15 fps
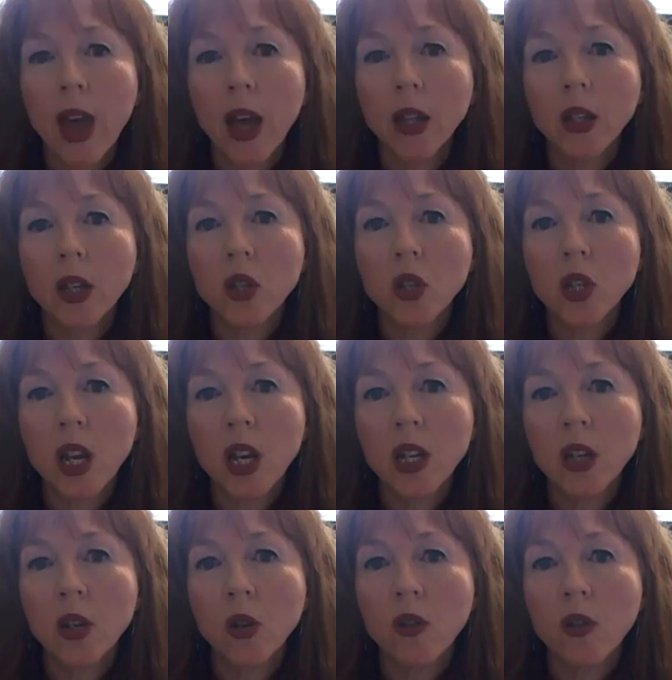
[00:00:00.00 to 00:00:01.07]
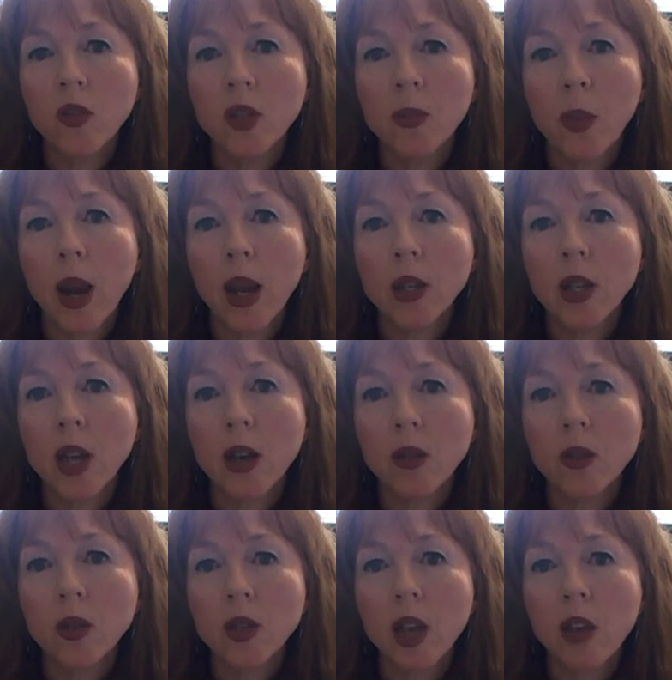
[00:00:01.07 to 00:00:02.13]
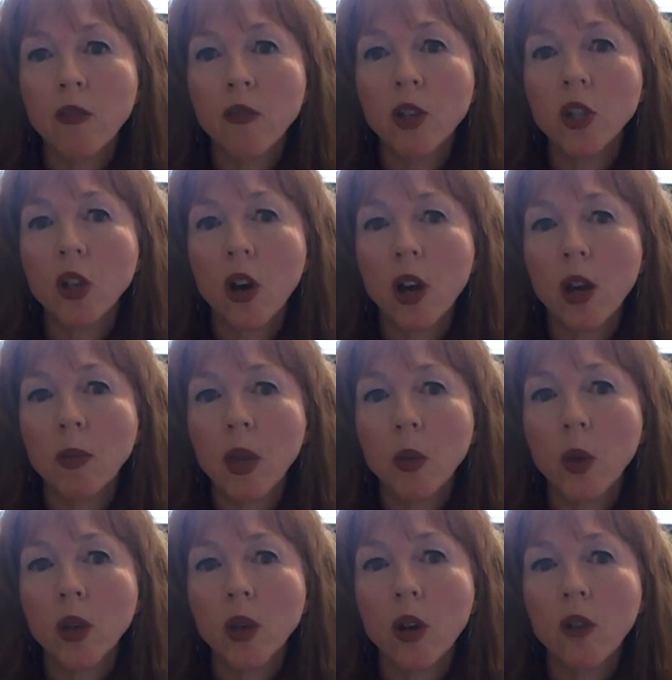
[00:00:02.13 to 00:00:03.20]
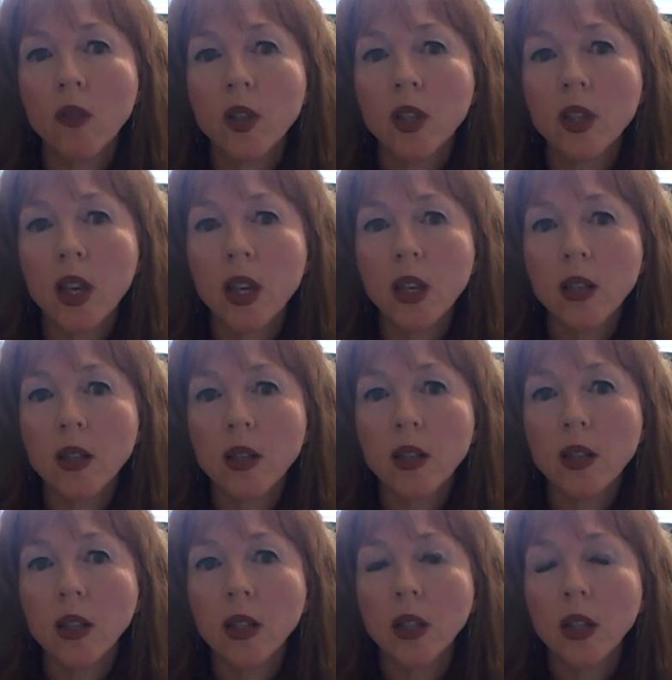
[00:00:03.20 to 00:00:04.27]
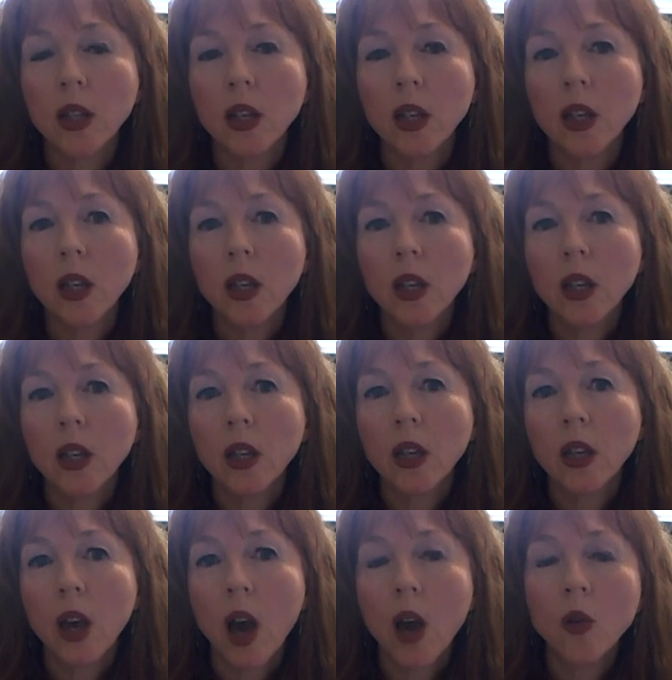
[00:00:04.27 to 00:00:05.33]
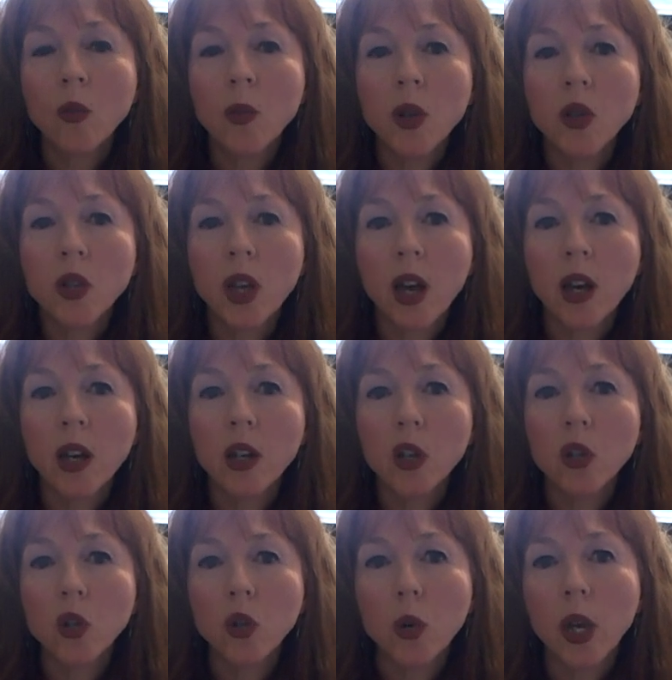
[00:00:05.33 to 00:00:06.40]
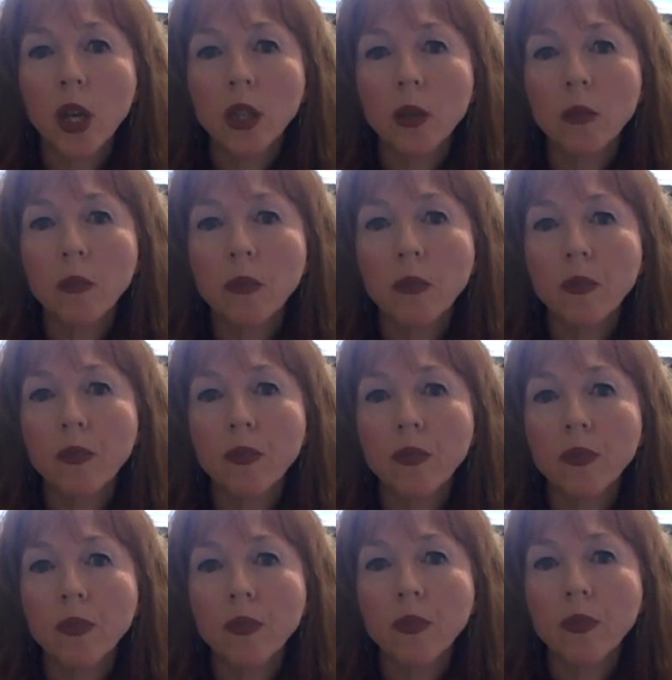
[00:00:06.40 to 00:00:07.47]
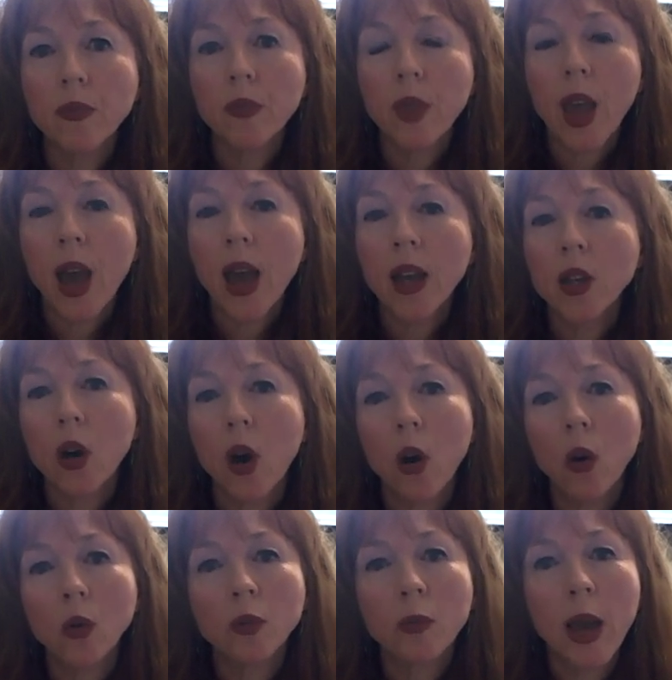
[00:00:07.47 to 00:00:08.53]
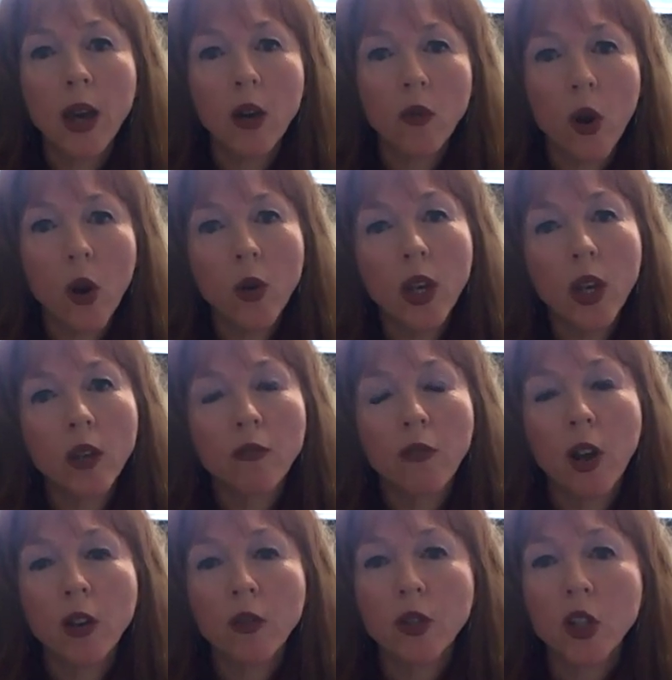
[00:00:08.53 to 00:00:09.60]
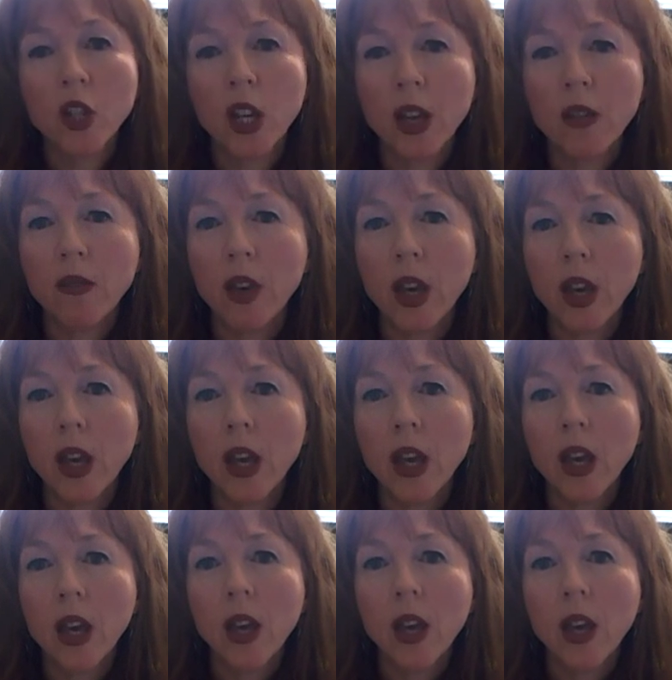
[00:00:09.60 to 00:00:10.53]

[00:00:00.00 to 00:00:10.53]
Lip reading: held extended nervous breakdowns every time he went overseas. I'd almost started enjoying them. Ate cold macaroni in front of the TV,